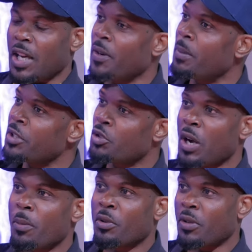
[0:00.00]
If I'm in a
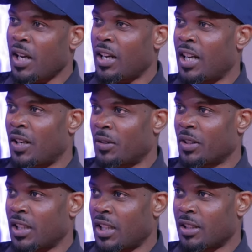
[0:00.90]
trouble right now,
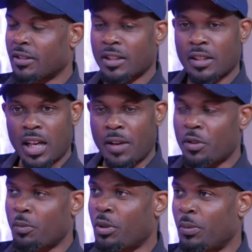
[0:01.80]
yeah,
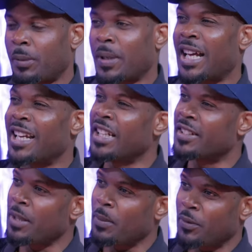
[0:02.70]
having a problem and I
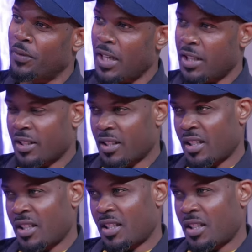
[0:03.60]
need some advice,
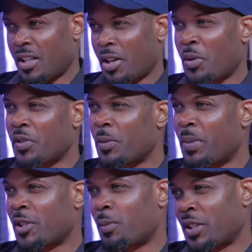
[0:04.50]
who is the
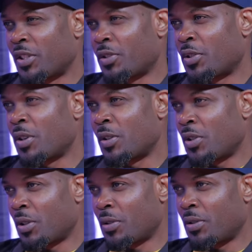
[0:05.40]
best person to go and
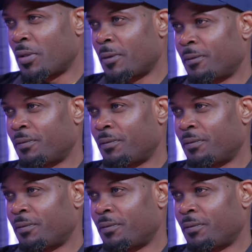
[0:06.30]
talk to?